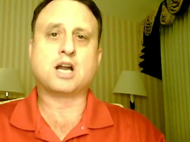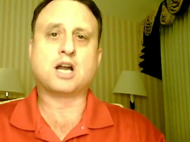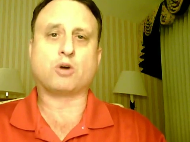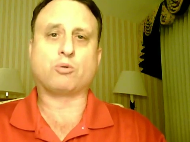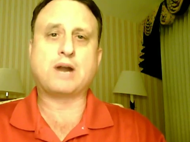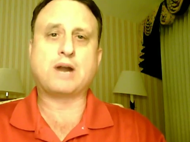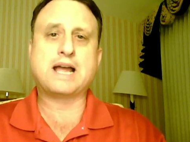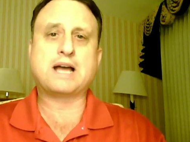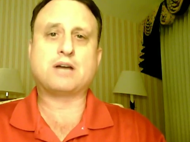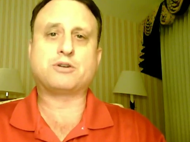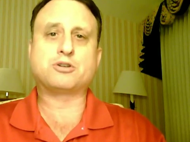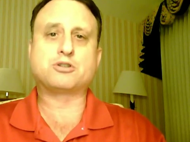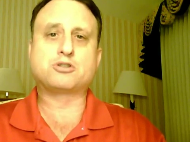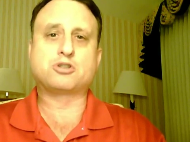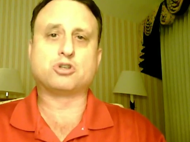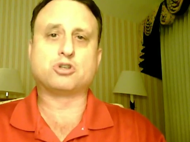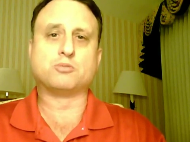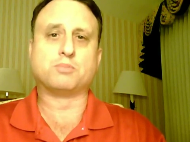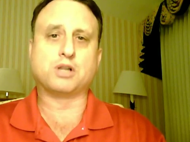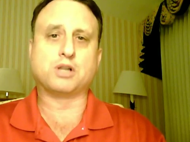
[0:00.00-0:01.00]
a round or
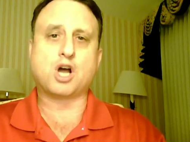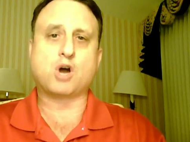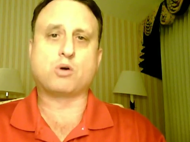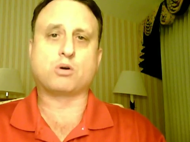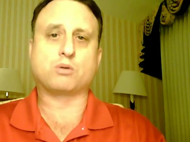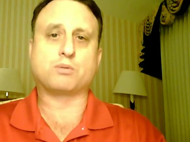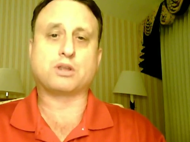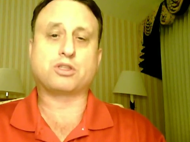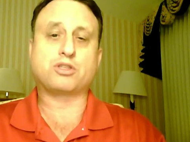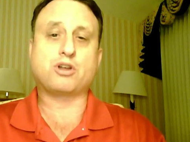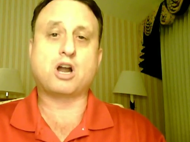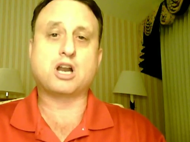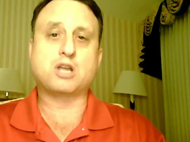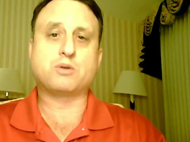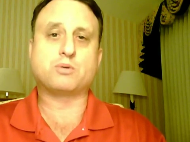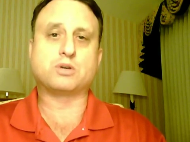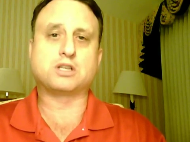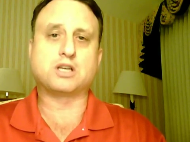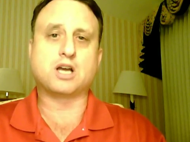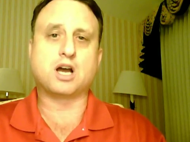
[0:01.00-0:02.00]
2 below where we thought he
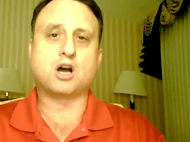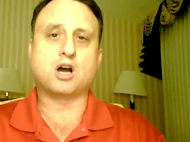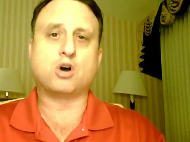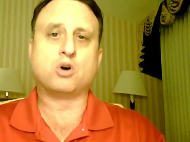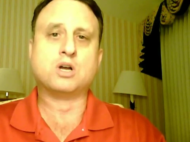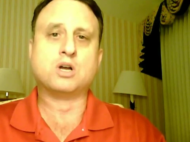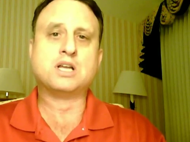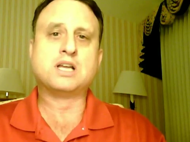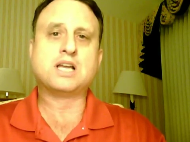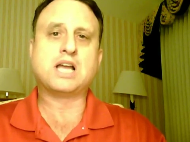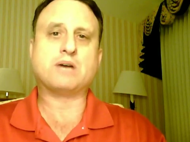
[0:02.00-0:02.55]
would go,